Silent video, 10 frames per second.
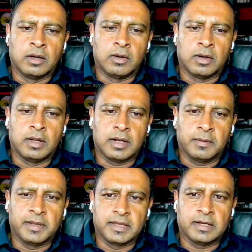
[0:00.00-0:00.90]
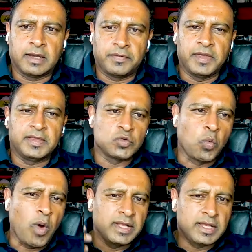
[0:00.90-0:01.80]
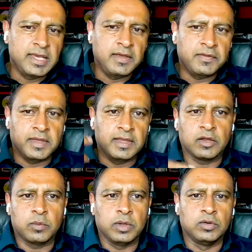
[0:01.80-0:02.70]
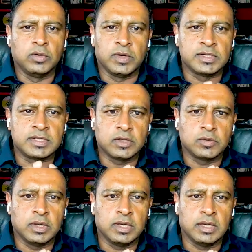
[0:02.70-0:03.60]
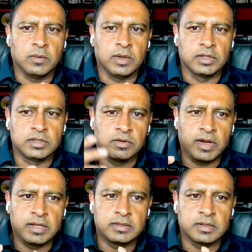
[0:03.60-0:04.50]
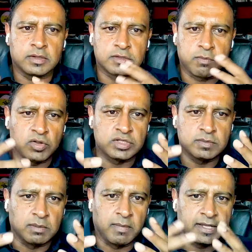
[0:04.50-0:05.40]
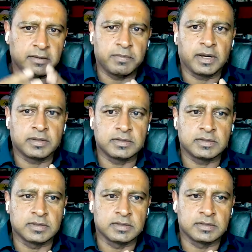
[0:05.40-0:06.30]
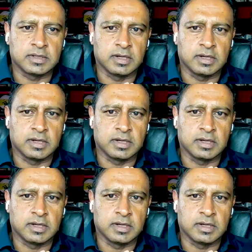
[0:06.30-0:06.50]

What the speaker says: I think there's one key thing that we do is that we integrate responsible mining practices,